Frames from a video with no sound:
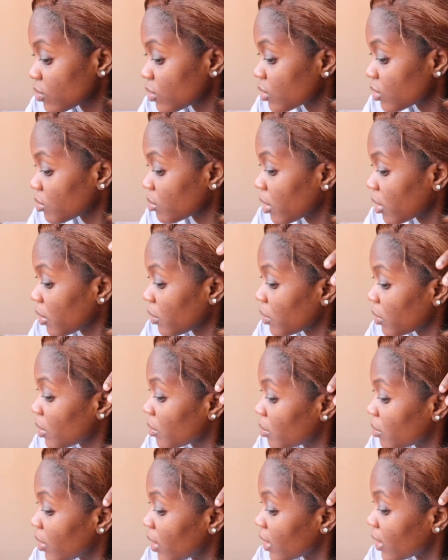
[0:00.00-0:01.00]
doing my
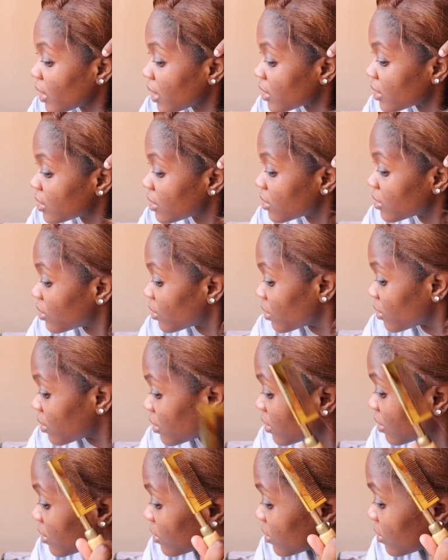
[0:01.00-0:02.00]
wig, but I get it done.